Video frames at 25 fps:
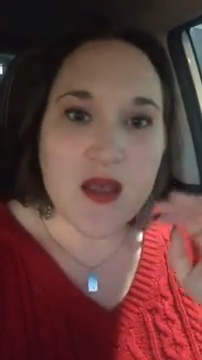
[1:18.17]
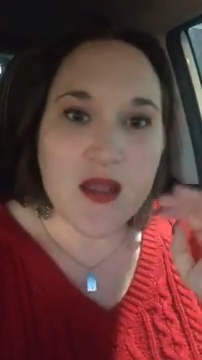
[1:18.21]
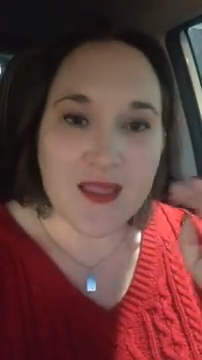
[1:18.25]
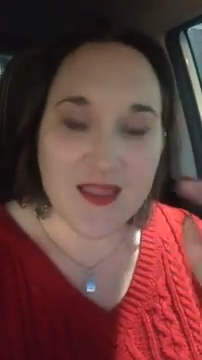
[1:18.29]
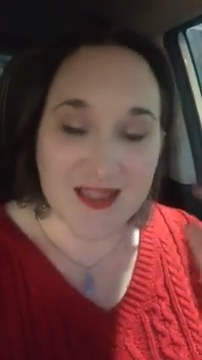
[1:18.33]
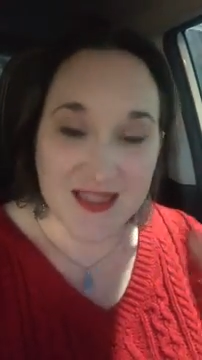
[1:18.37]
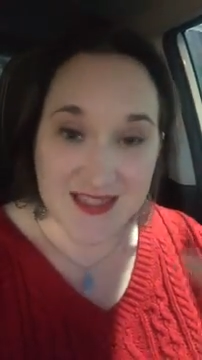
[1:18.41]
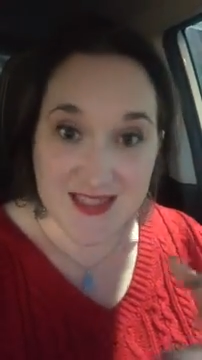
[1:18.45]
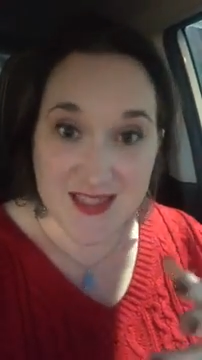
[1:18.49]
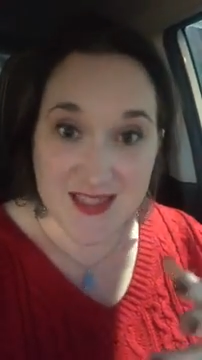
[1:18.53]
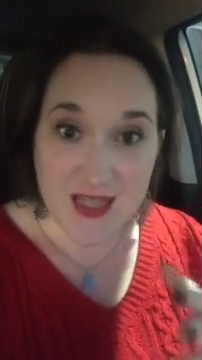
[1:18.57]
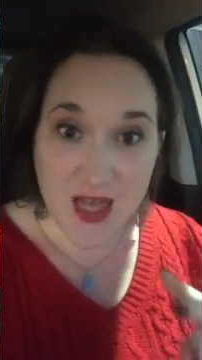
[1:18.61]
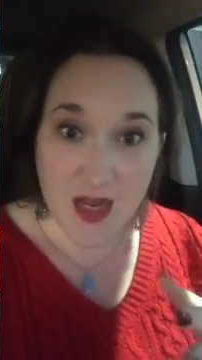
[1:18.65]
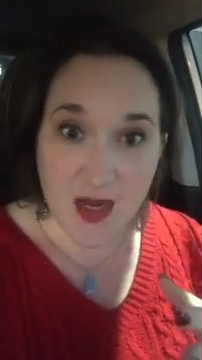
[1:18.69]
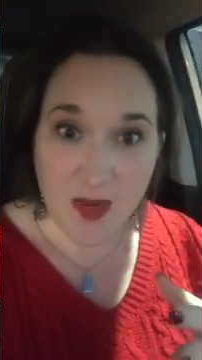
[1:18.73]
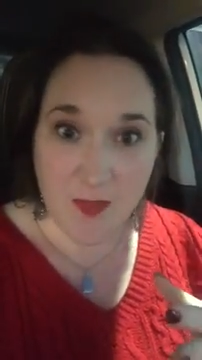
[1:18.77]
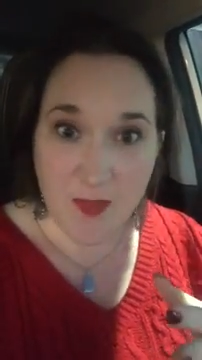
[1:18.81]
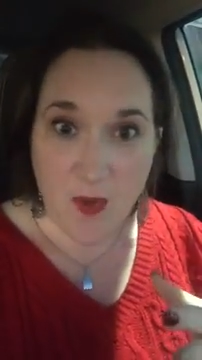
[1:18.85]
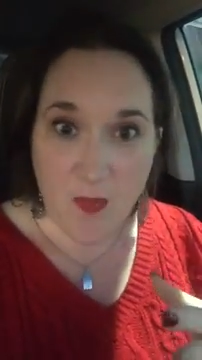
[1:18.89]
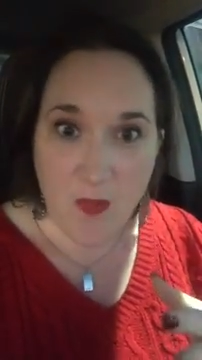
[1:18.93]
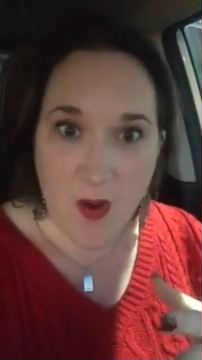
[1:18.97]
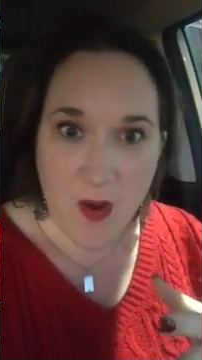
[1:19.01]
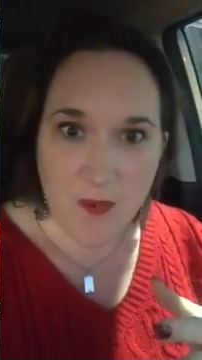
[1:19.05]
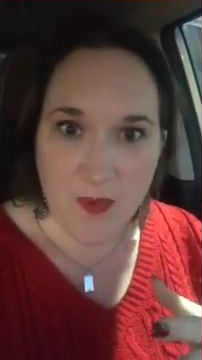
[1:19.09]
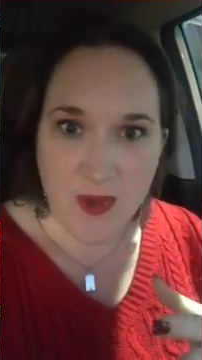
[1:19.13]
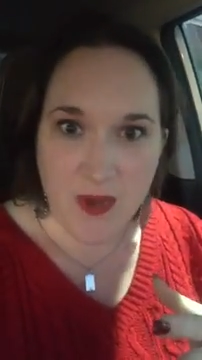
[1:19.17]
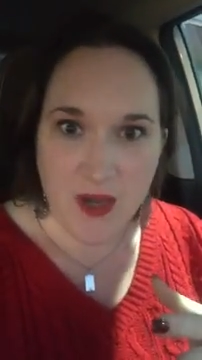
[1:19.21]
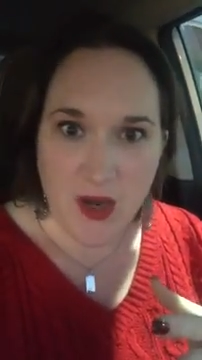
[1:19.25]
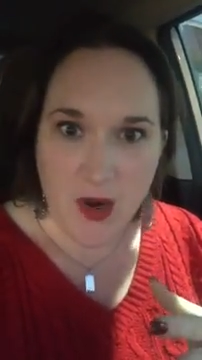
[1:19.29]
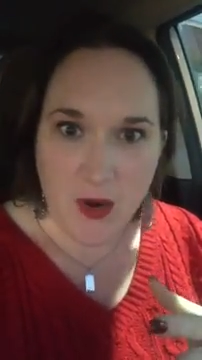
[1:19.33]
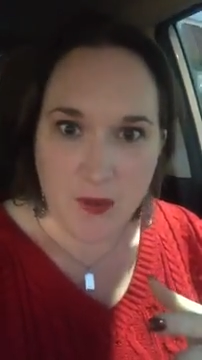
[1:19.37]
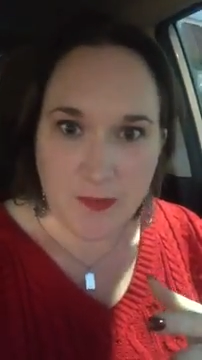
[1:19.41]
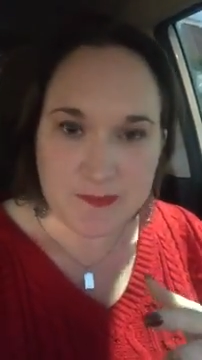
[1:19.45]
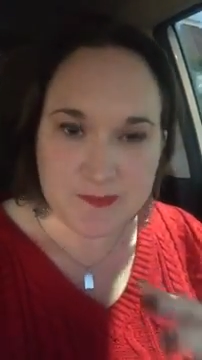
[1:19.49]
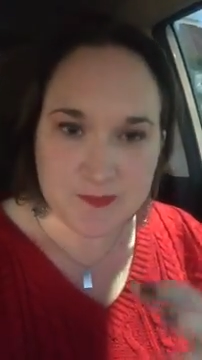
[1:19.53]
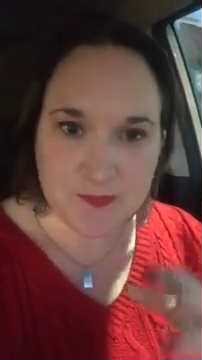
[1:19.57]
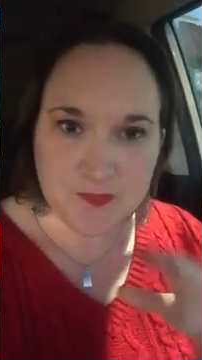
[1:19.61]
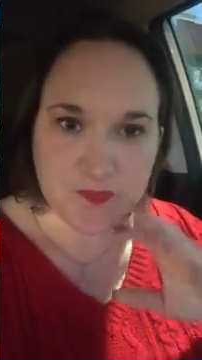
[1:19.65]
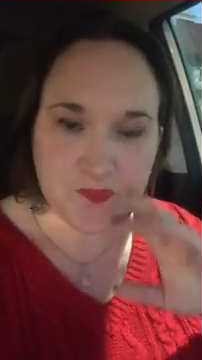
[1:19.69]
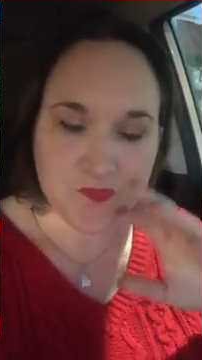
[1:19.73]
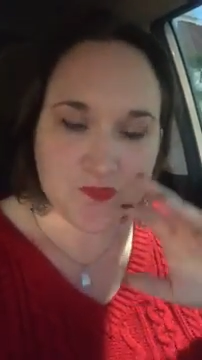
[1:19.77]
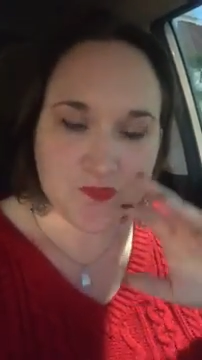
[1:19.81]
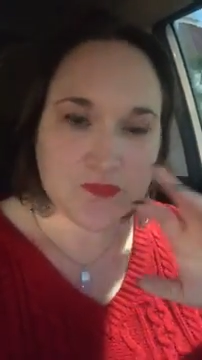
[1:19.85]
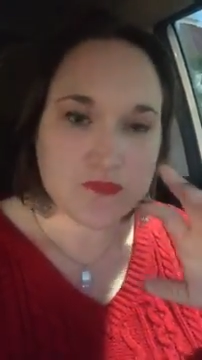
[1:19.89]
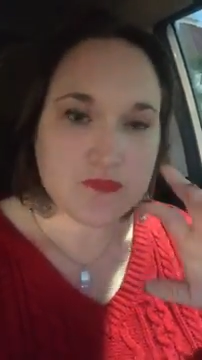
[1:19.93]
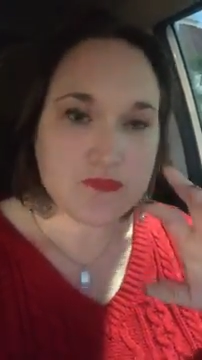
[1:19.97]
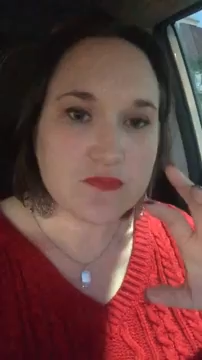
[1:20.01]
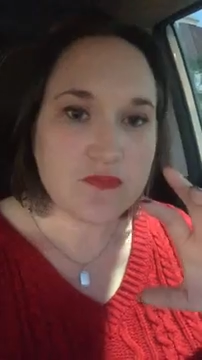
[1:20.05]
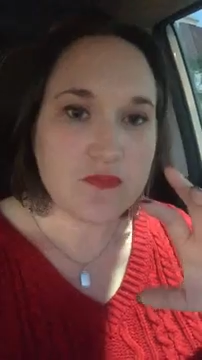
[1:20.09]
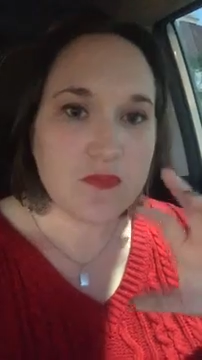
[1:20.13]
Let's talk about what we know.
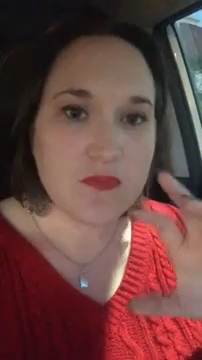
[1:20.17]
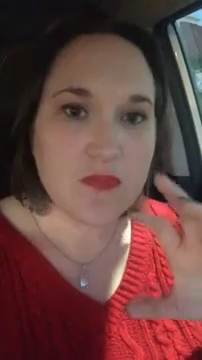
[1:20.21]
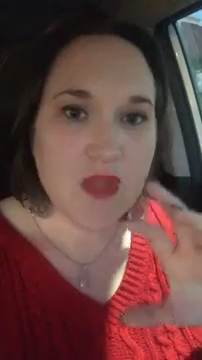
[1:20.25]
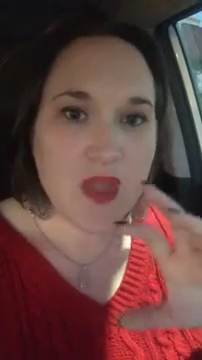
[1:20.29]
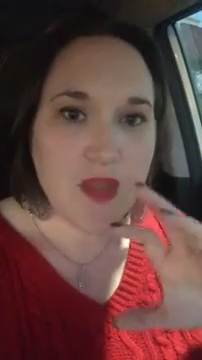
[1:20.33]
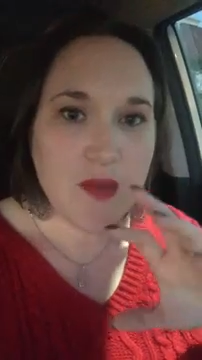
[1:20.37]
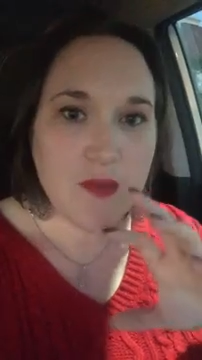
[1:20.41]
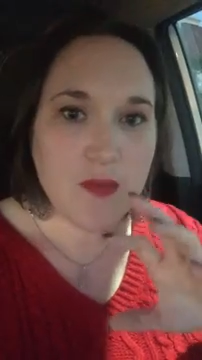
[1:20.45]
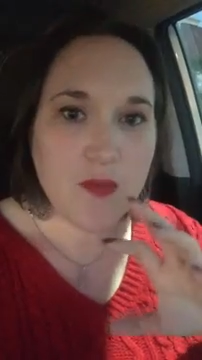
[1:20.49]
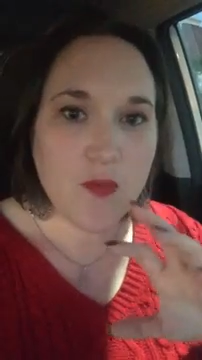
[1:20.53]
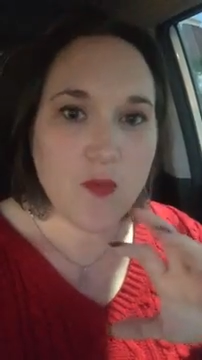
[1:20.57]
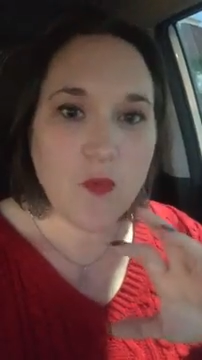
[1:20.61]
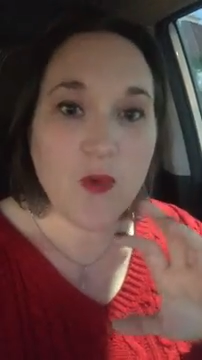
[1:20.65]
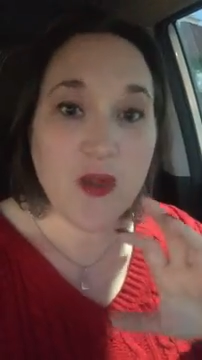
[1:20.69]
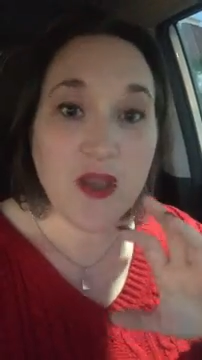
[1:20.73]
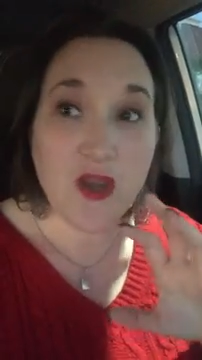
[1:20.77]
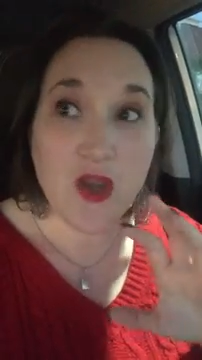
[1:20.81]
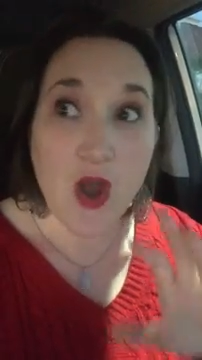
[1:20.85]
We